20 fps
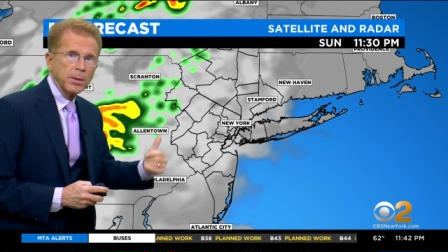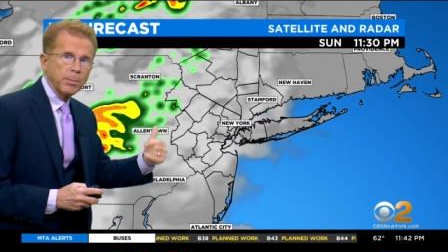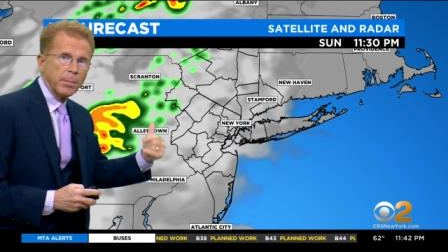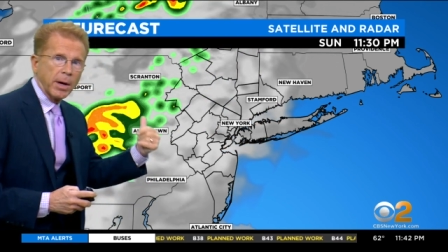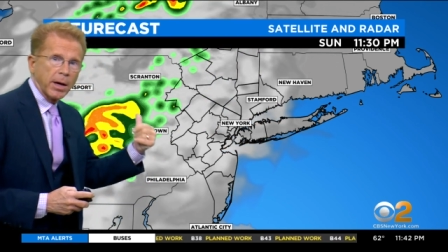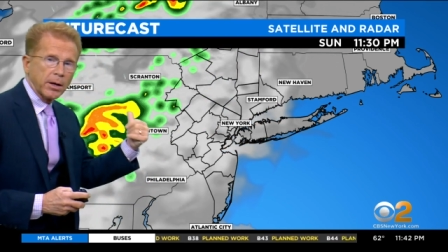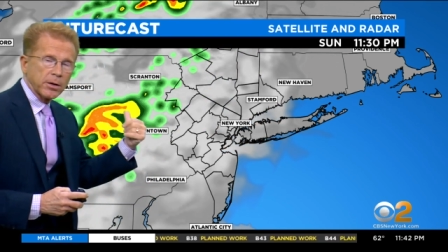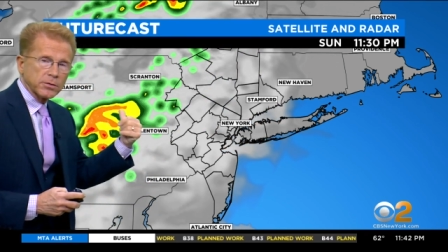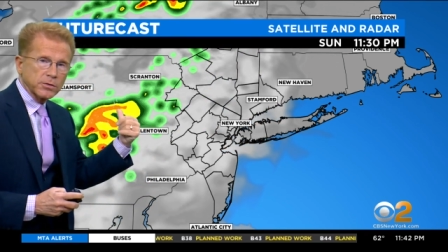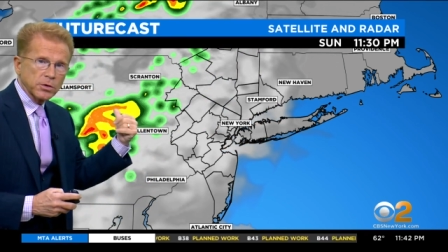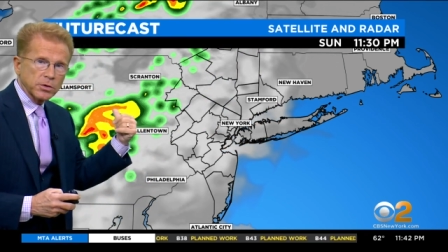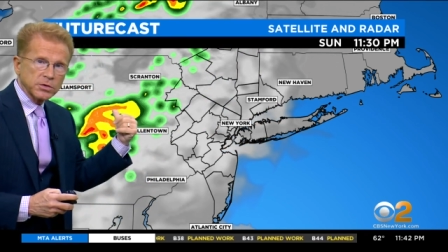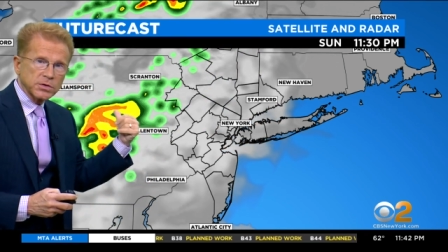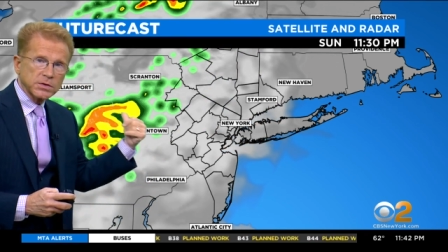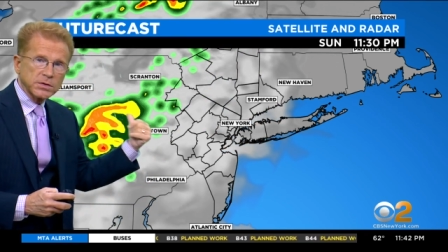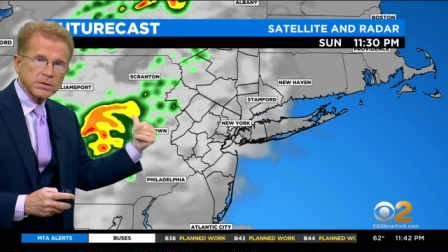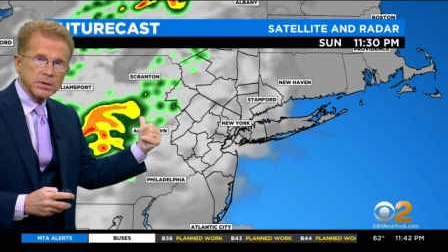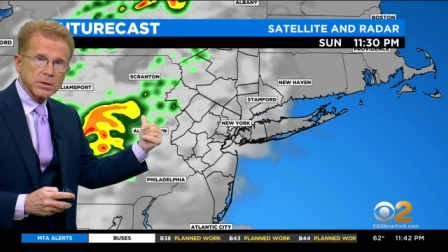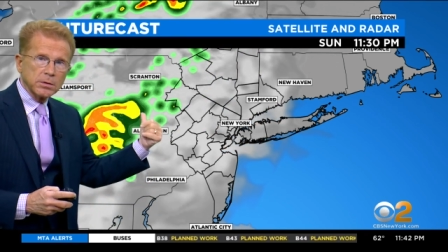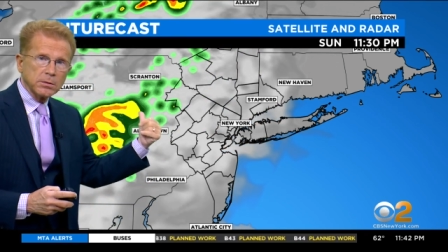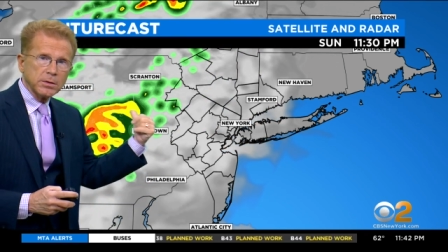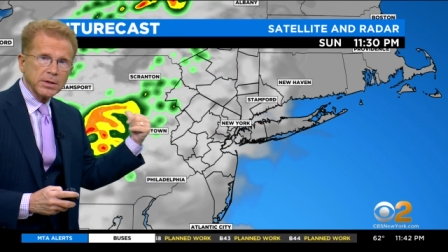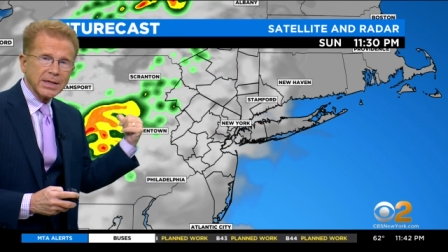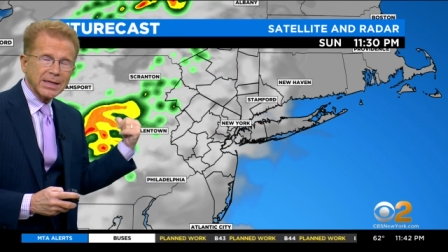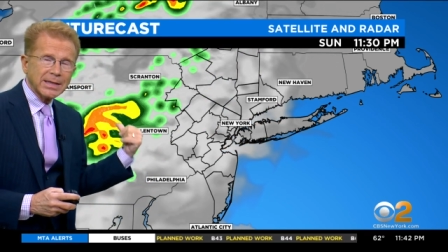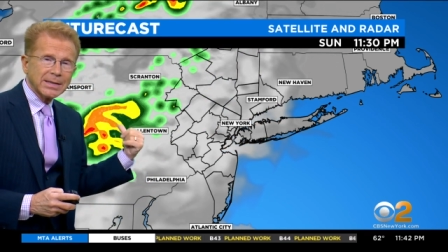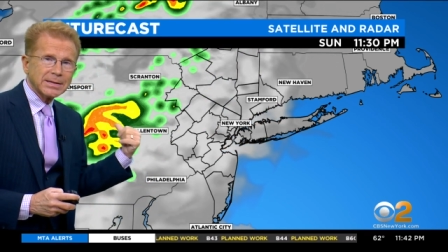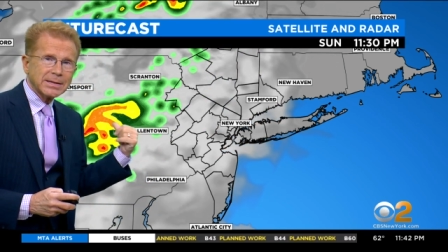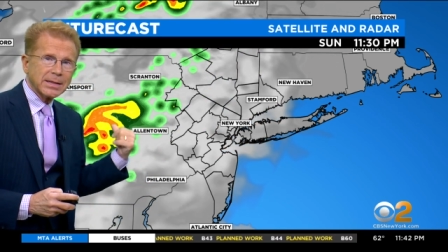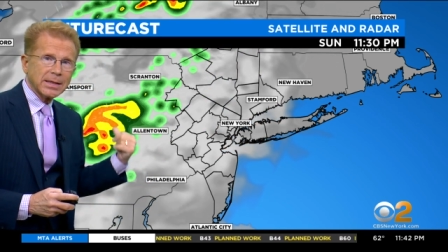Models are still
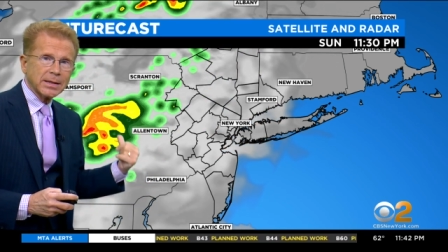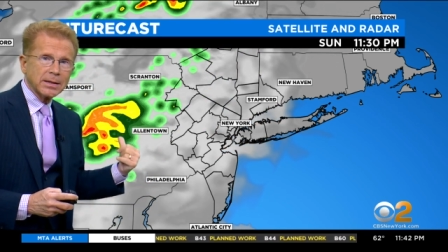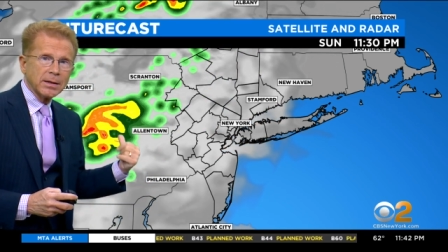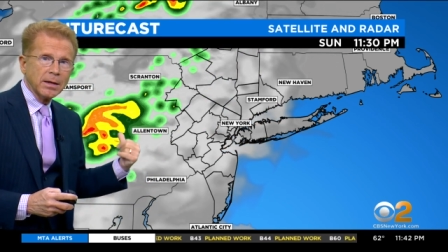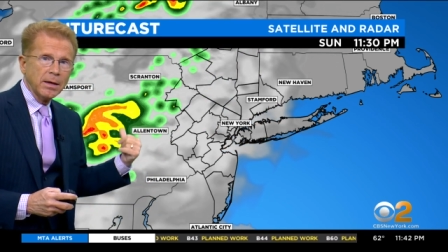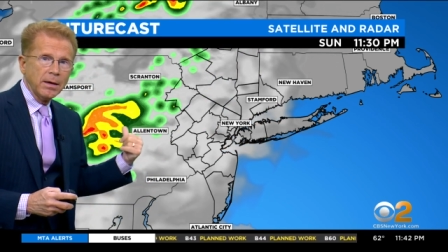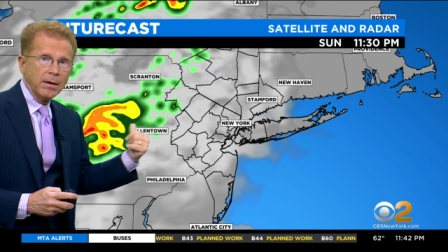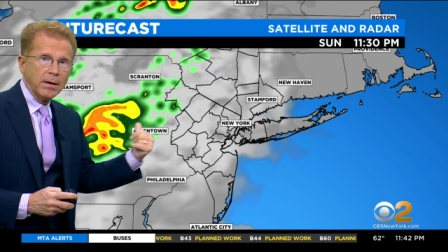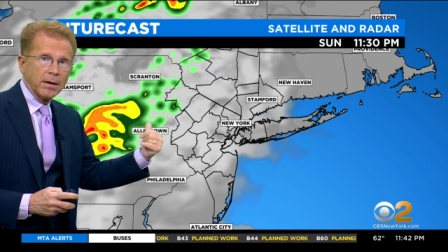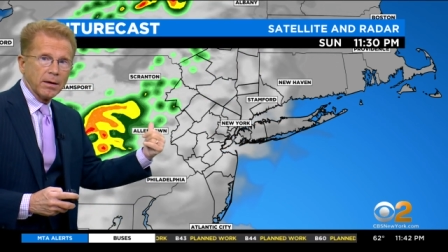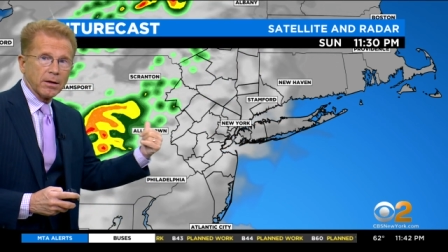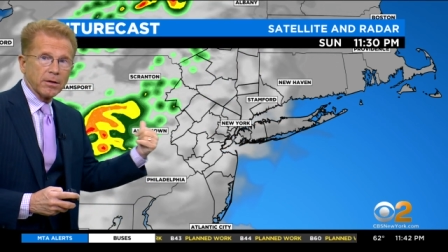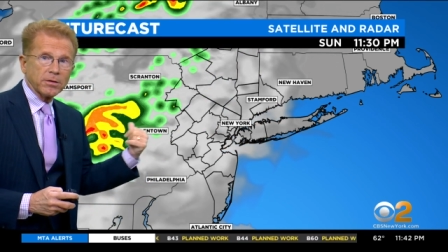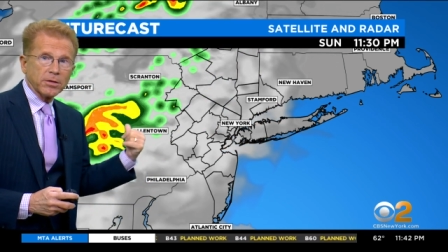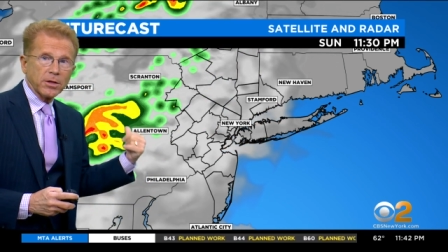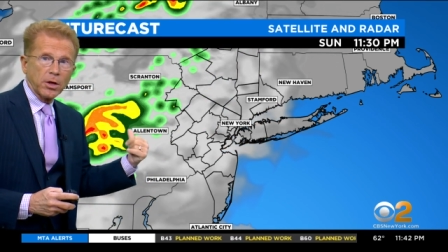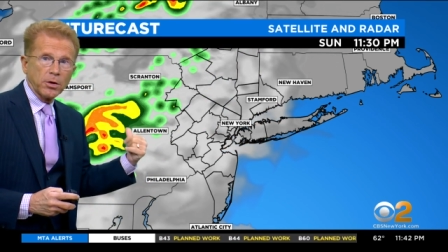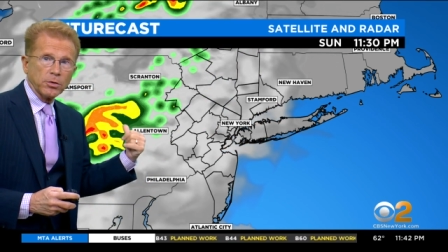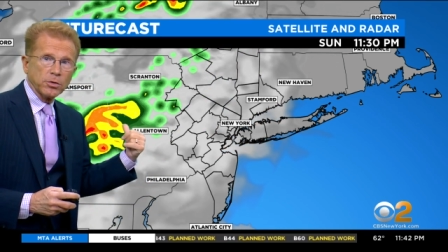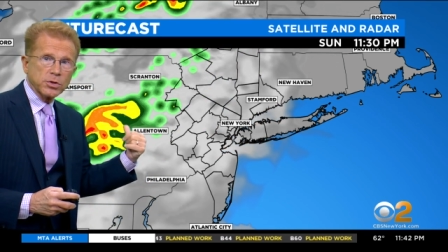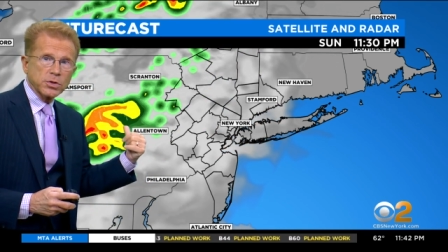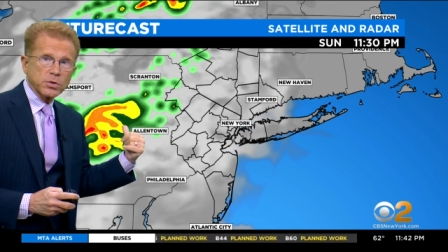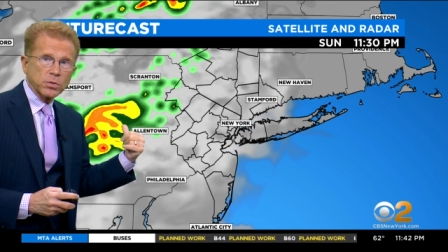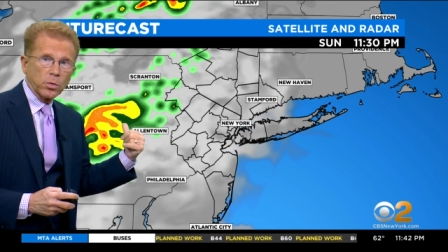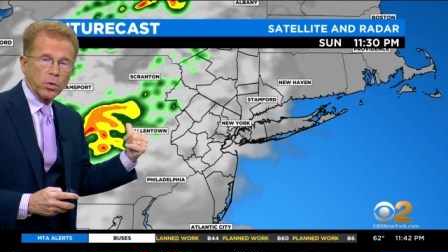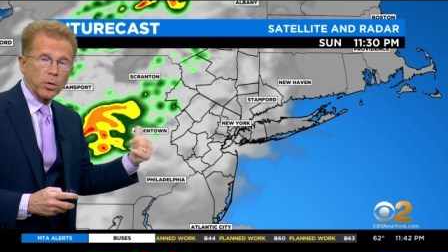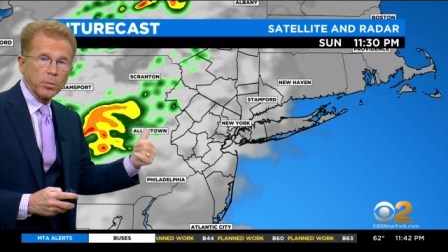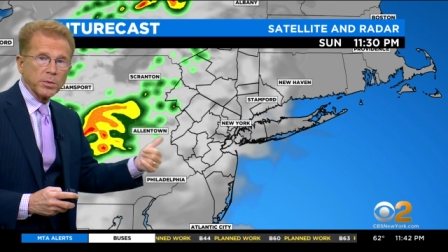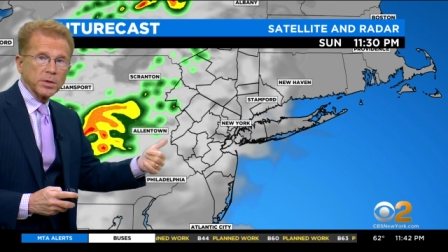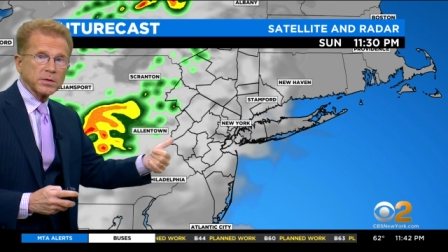hinting at a thunderstorm.